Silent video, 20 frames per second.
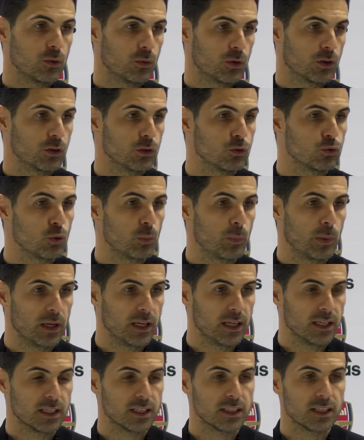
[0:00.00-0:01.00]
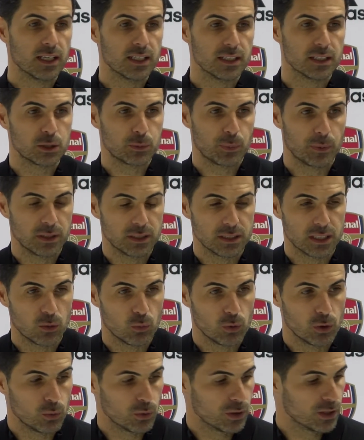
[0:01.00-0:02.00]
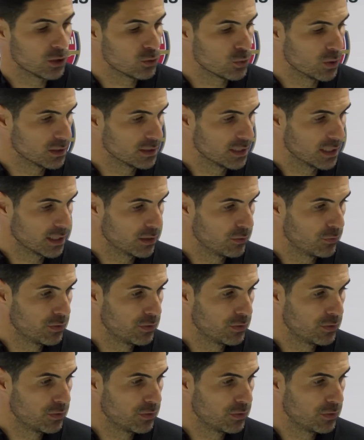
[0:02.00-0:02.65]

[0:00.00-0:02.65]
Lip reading: were going to play and the space that we wanted to attack, it